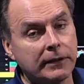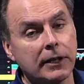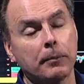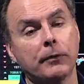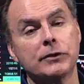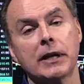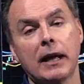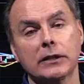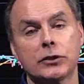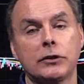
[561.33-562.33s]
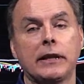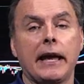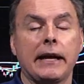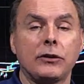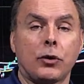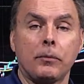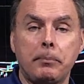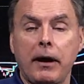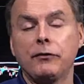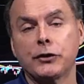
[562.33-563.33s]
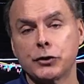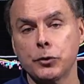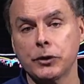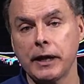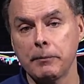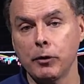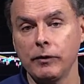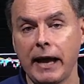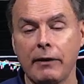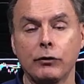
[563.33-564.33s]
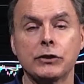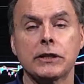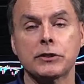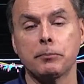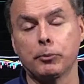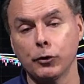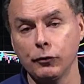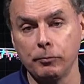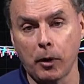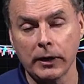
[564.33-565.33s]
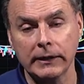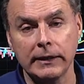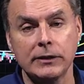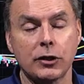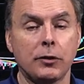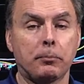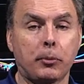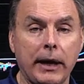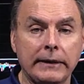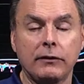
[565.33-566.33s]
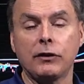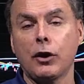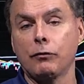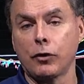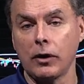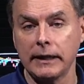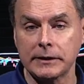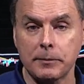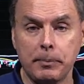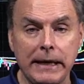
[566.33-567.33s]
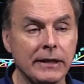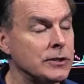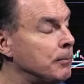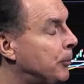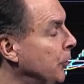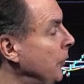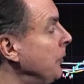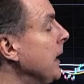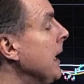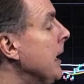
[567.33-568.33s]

The number of stocks that are above their 200-day moving average has improved markedly. So the breadth of the overall S&P has improved.